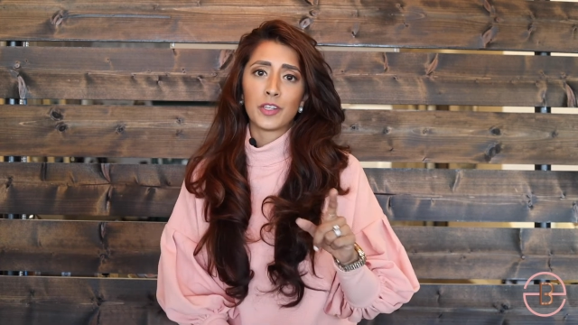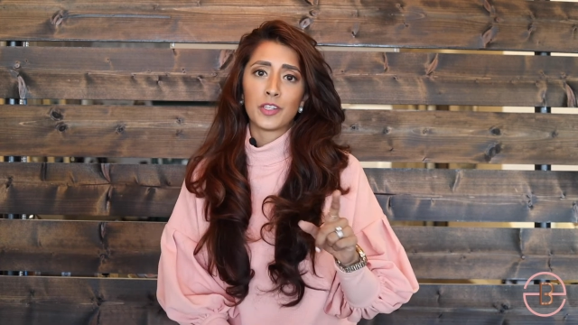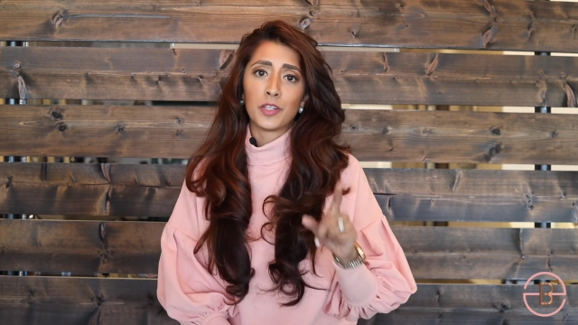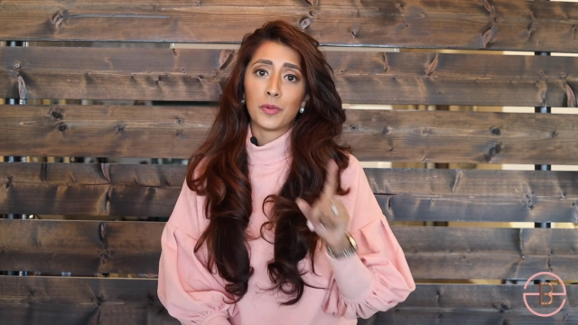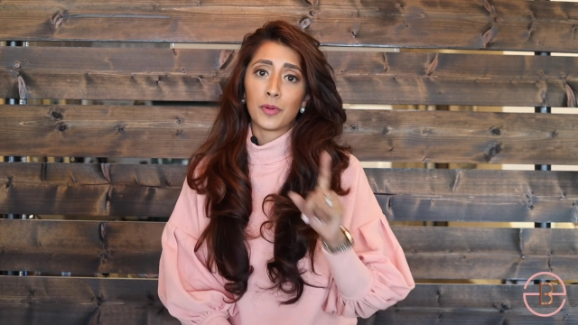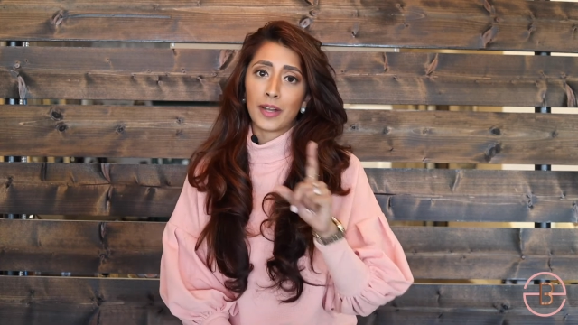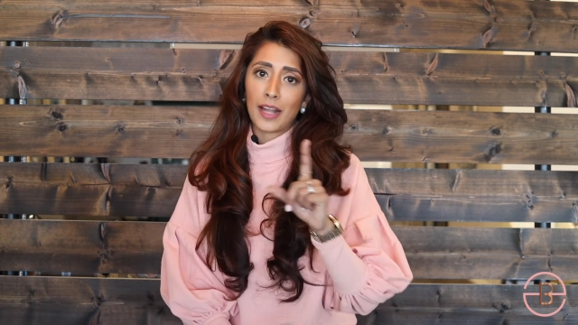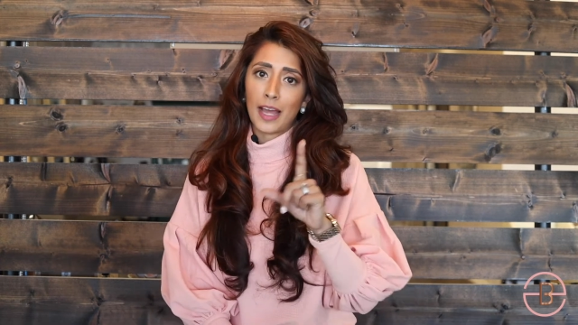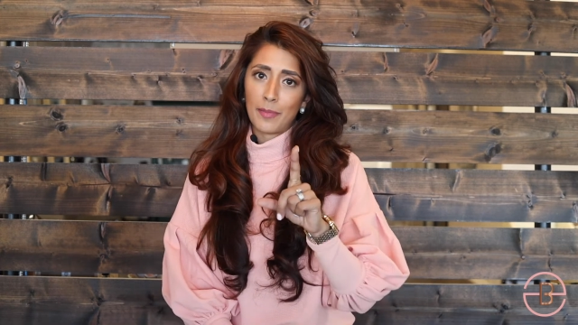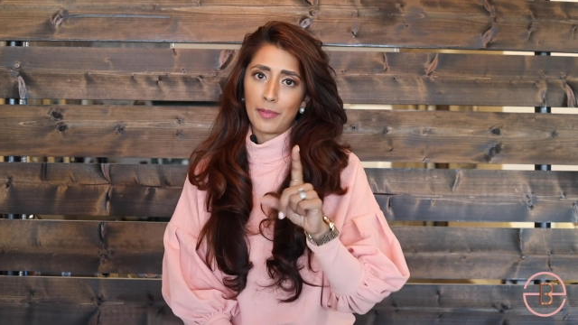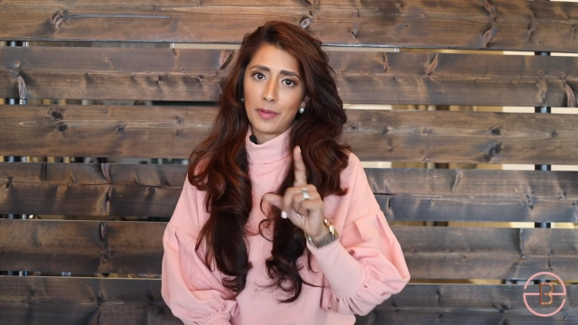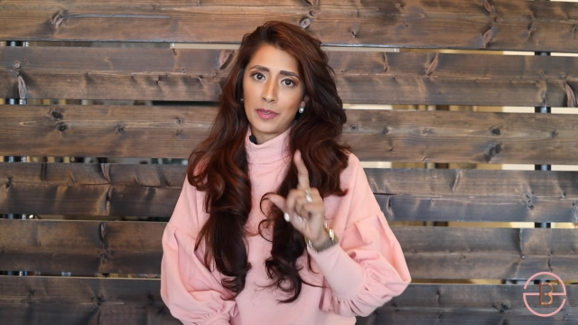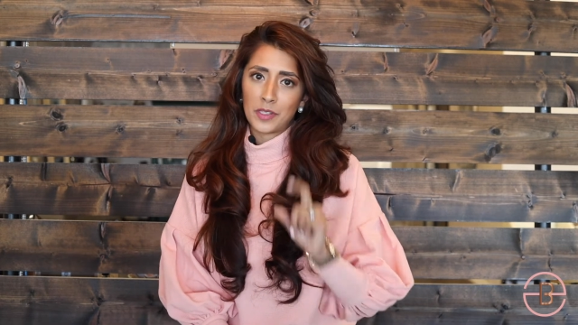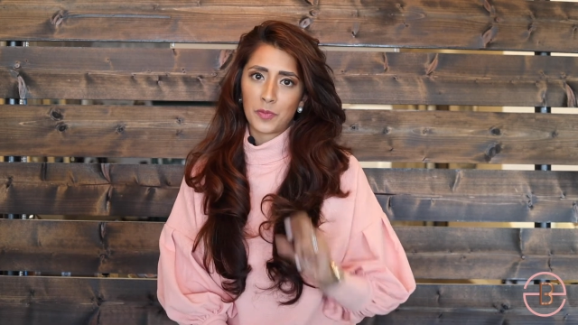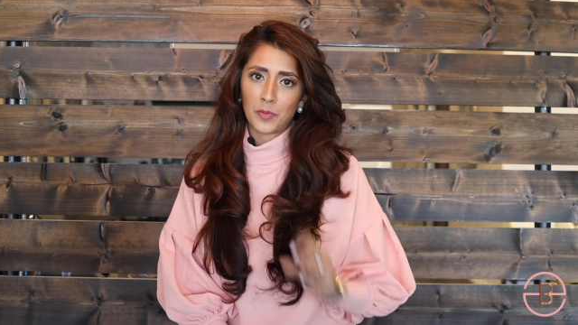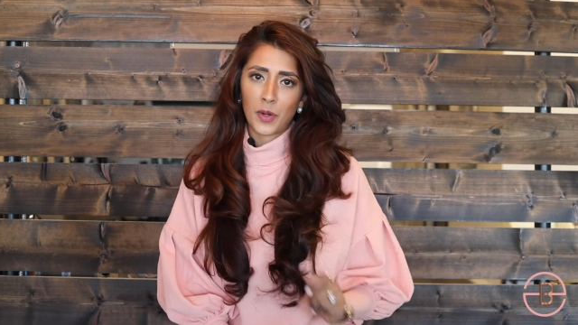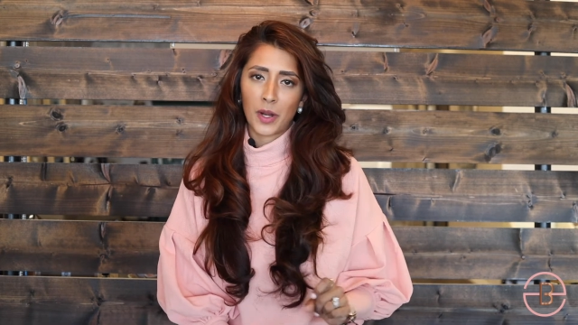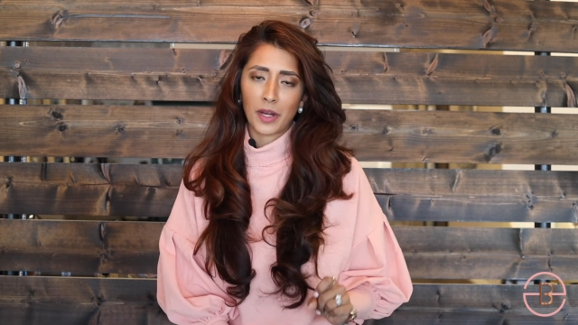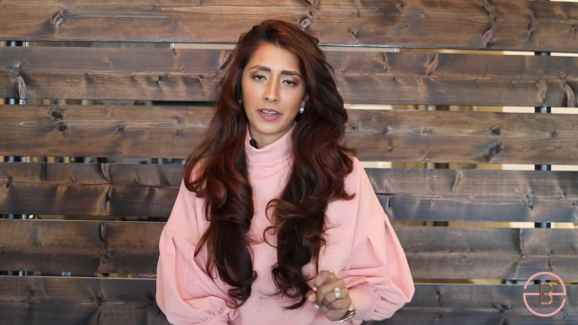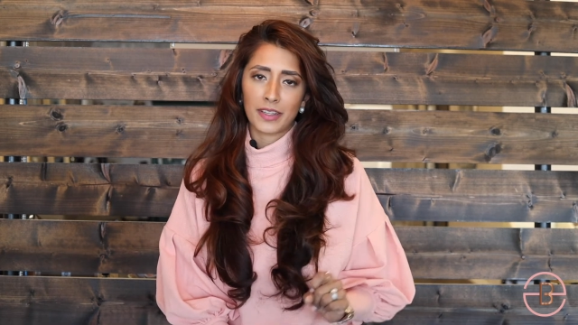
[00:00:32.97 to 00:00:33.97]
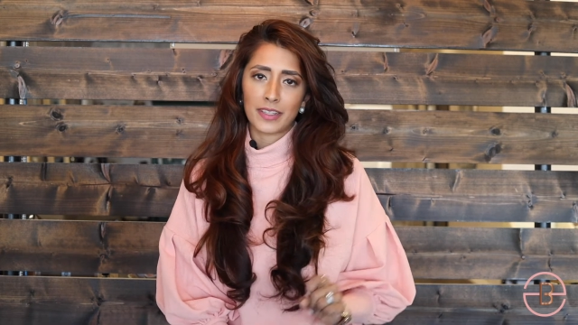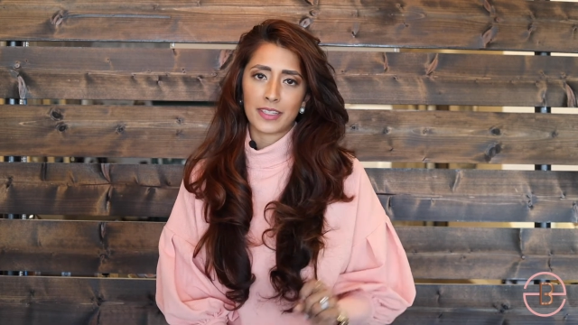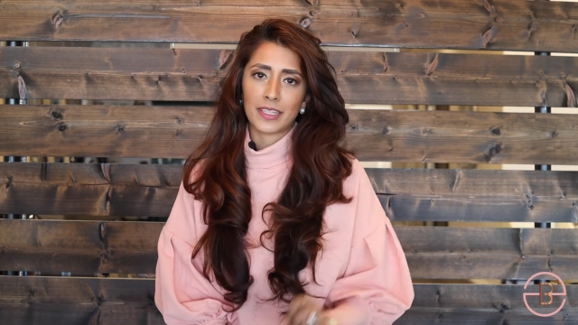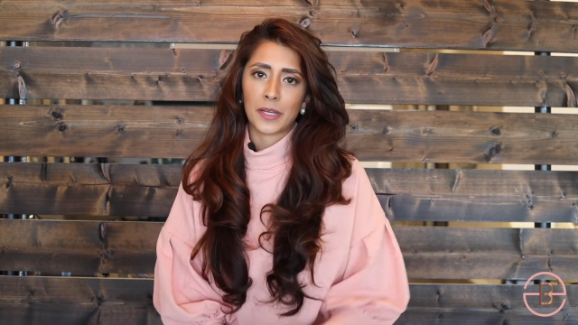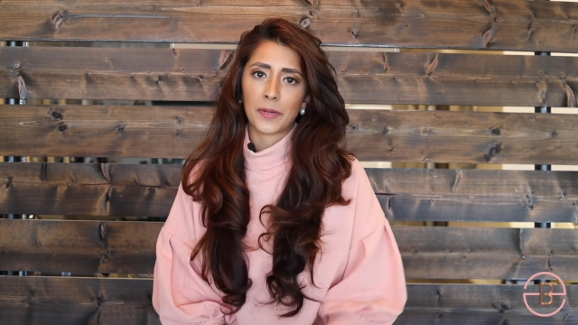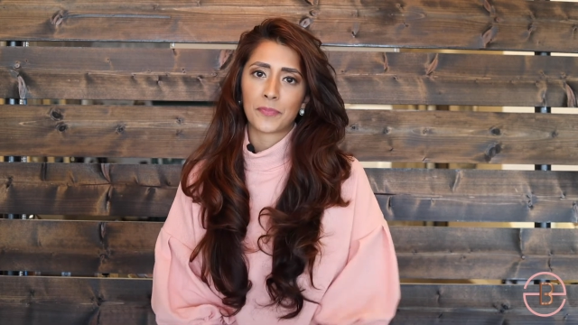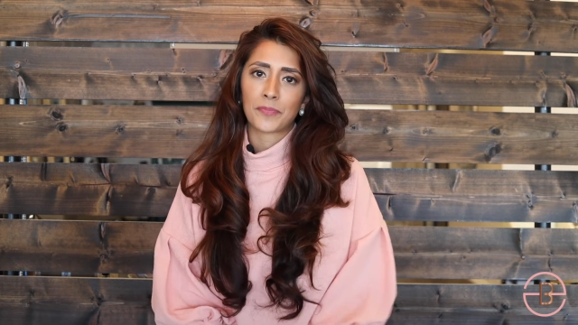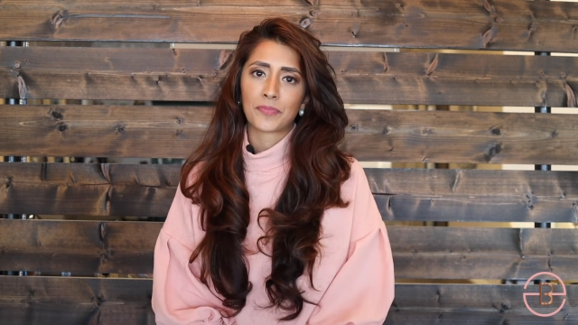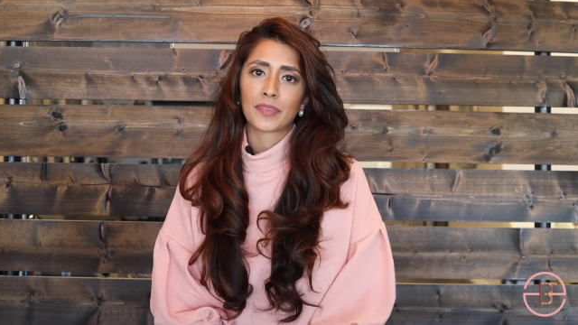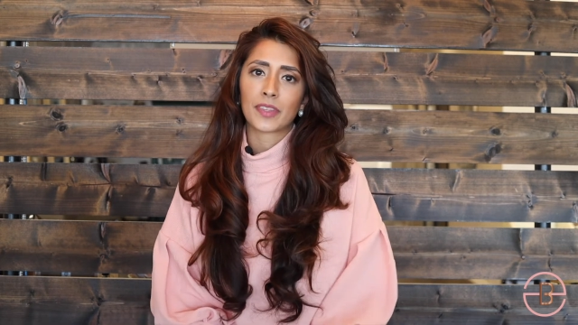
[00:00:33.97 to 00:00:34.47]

to you what happens in pregnancy.